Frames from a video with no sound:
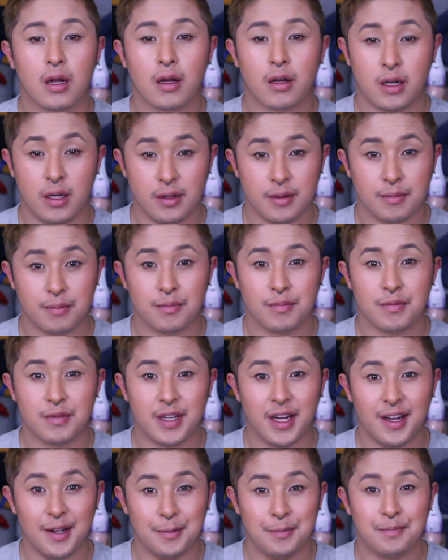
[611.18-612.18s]
Good,
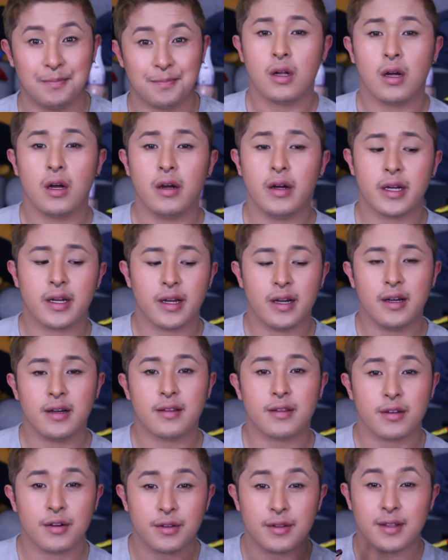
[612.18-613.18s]
done. Alright
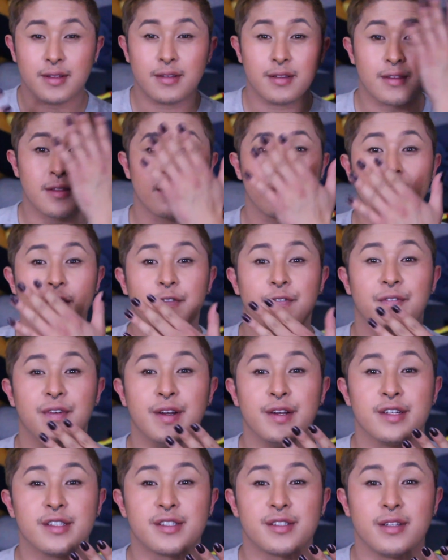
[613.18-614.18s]
guys, so this is the
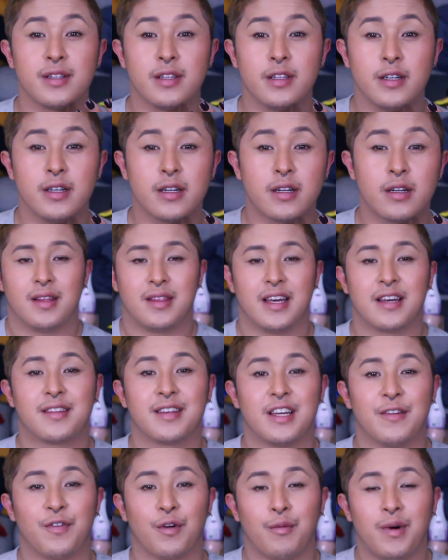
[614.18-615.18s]
finished look. Thanks
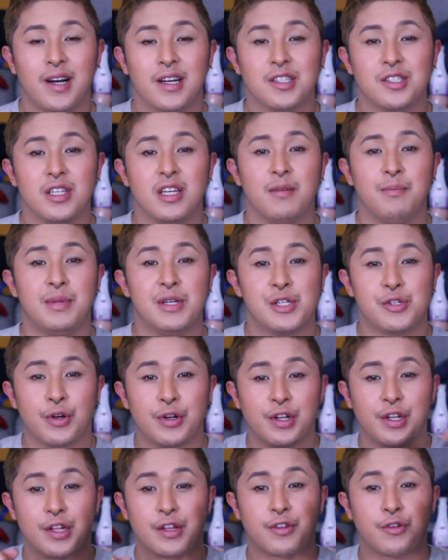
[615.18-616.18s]
again for watching. Be sure
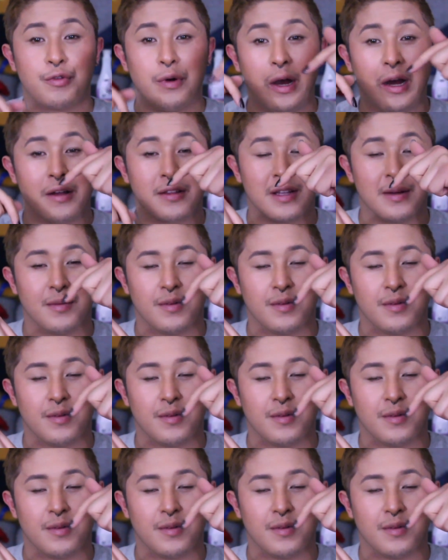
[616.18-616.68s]
to subscribe.